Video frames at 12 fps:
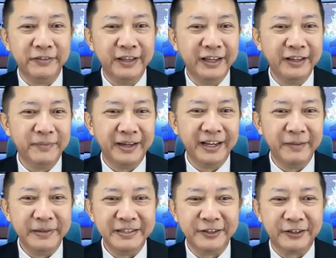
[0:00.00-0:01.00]
evening. My
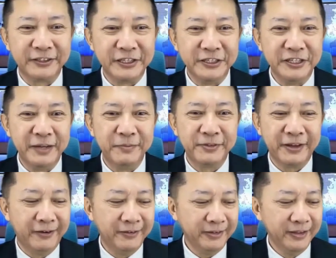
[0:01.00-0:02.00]
name is Dr. James
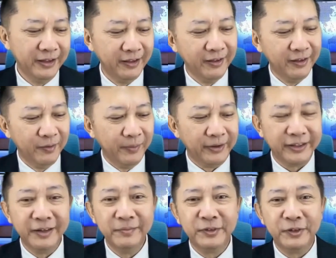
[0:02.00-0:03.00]
Ong.
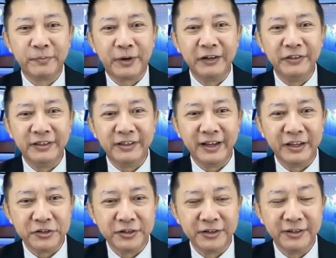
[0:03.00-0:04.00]
Welcome to Prife
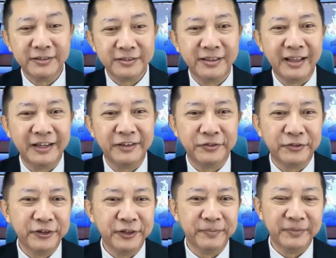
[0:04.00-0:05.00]
International's live
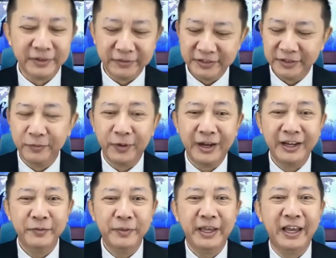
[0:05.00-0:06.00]
stream. The reason
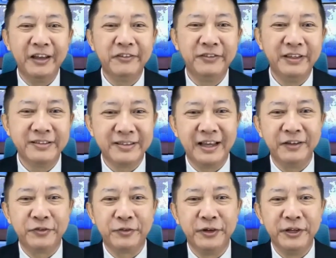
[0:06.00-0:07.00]
why we have this
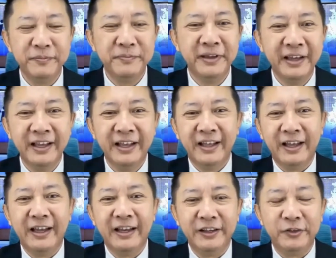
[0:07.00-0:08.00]
live stream,
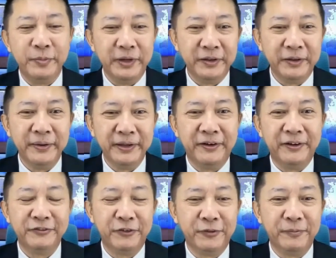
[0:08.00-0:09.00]
and it's been going
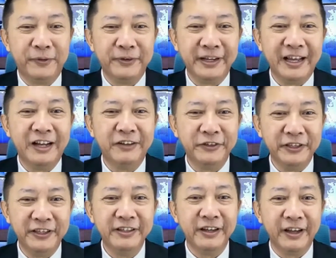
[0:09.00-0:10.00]
on for more than half a
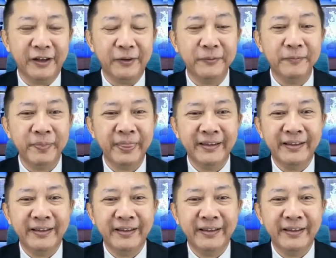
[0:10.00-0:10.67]
year now,